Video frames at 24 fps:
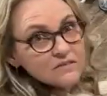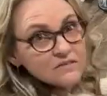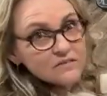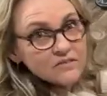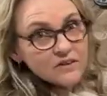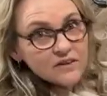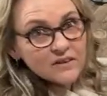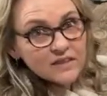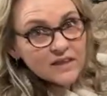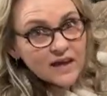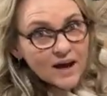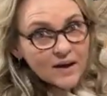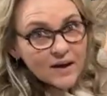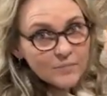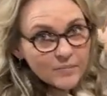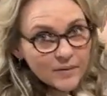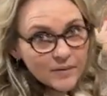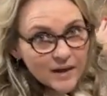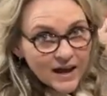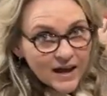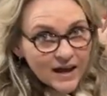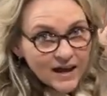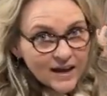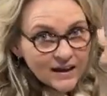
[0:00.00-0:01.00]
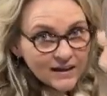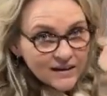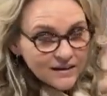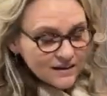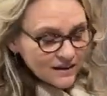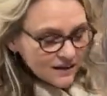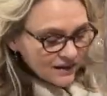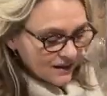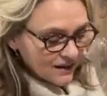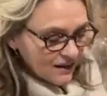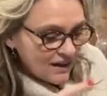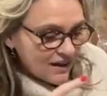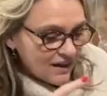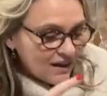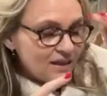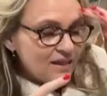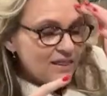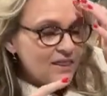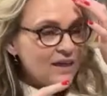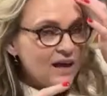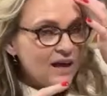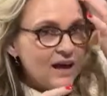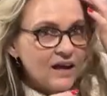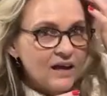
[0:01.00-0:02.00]
for that bag
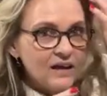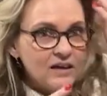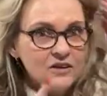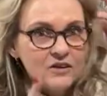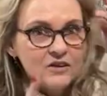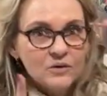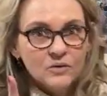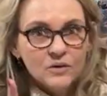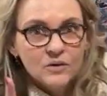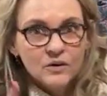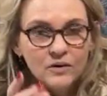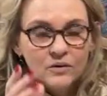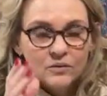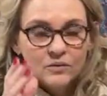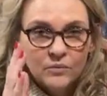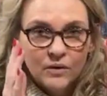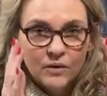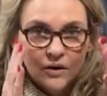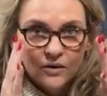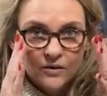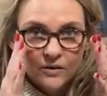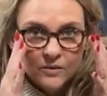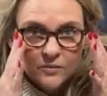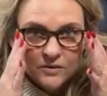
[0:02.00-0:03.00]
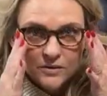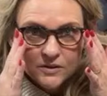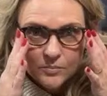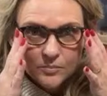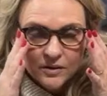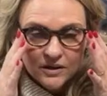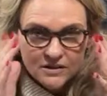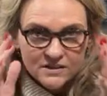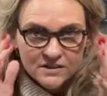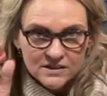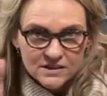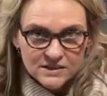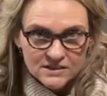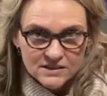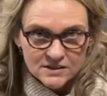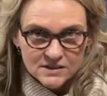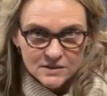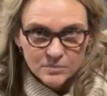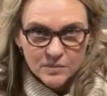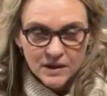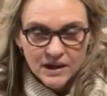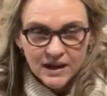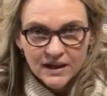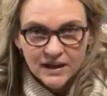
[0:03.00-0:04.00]
that you are welcome to
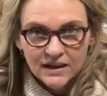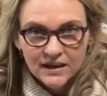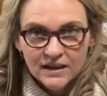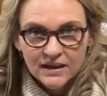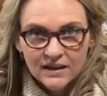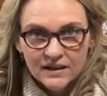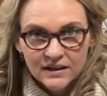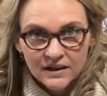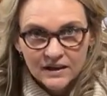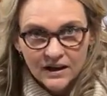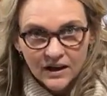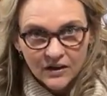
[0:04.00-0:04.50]
participate in.